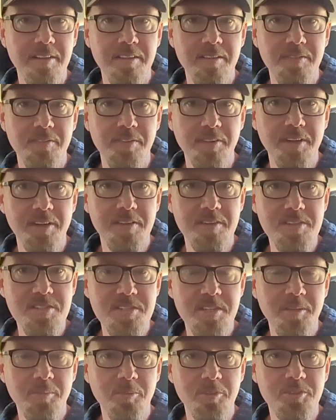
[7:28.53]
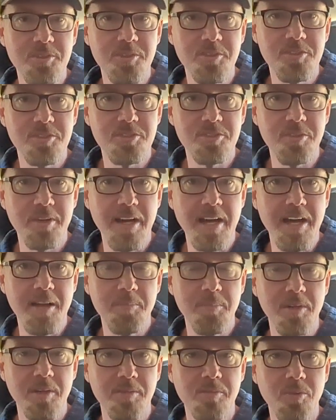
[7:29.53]
Very similar to a Strat,
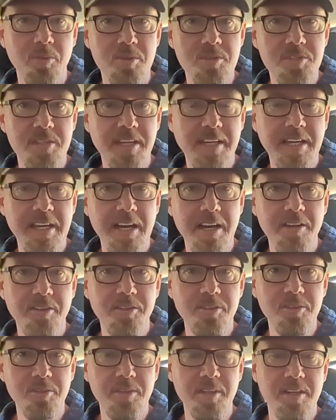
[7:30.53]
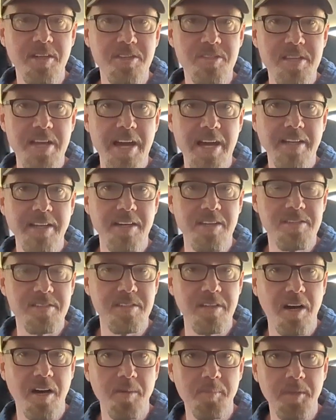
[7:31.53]
but of course they can't do the exact
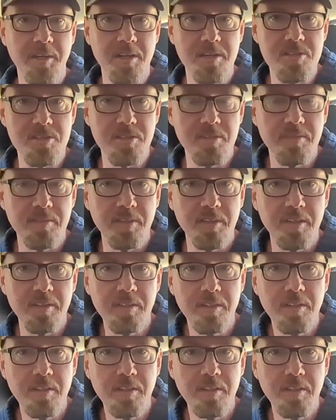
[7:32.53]
headstock because of